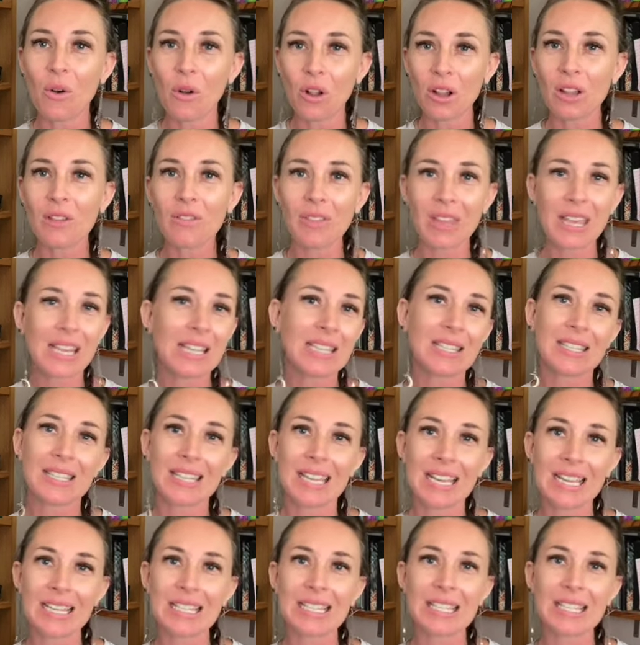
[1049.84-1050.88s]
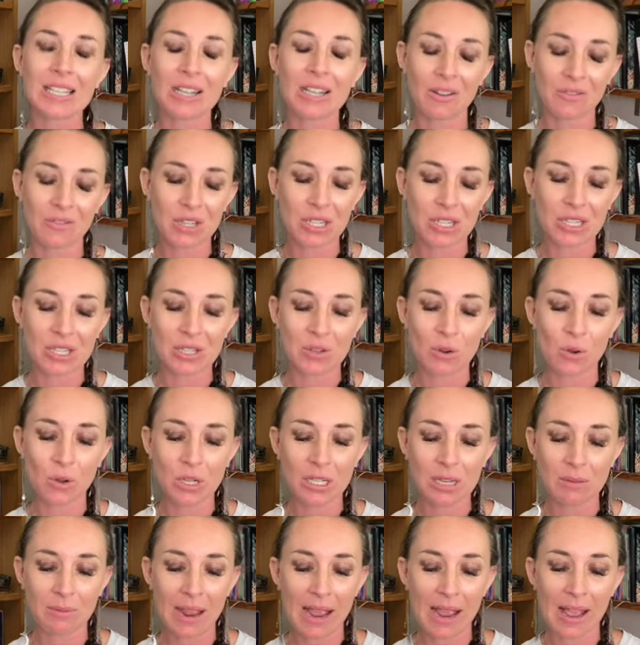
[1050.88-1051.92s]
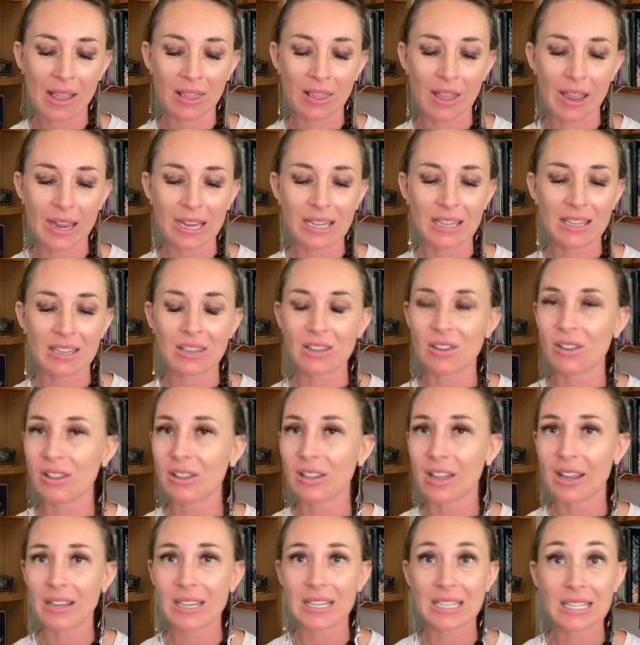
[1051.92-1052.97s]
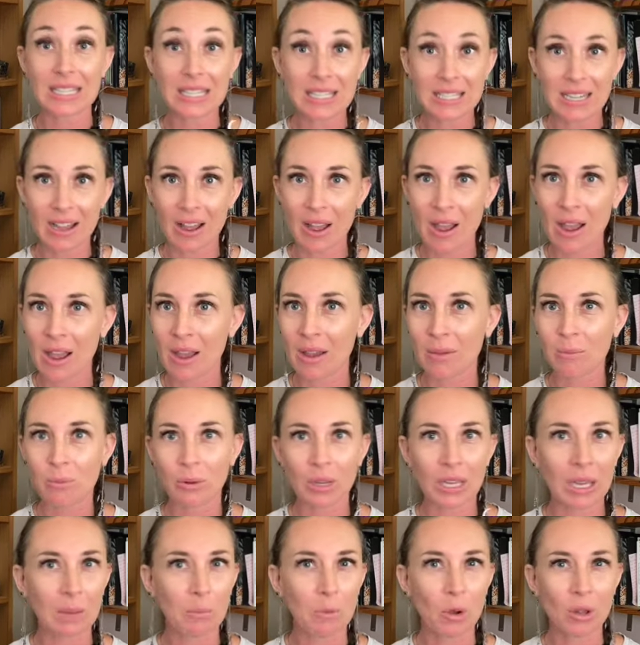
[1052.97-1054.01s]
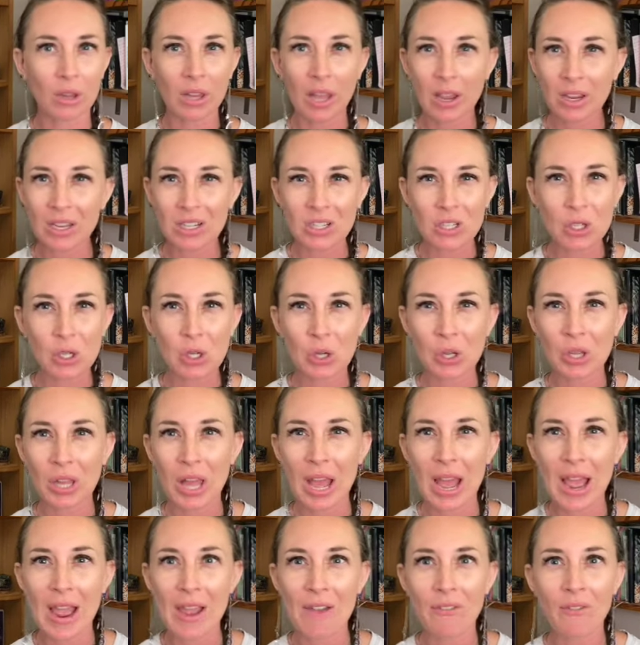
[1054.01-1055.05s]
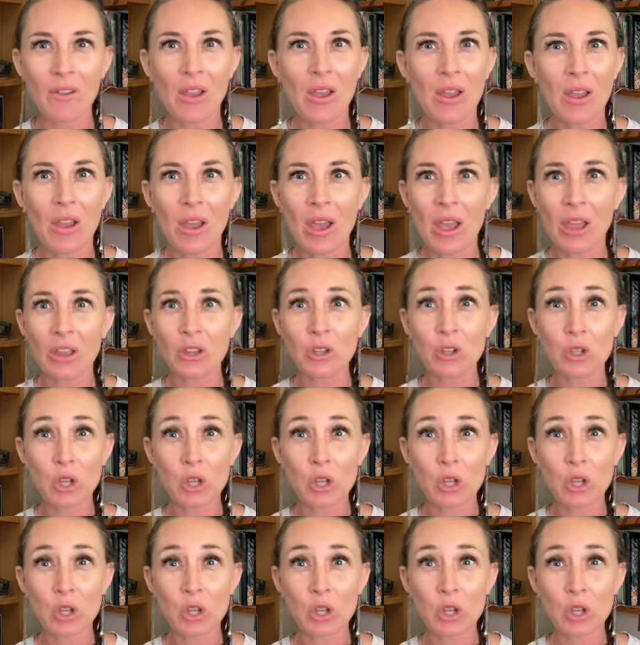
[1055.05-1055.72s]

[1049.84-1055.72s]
all of these things that I've just talked about, like your lucky star bringing more luck into your life,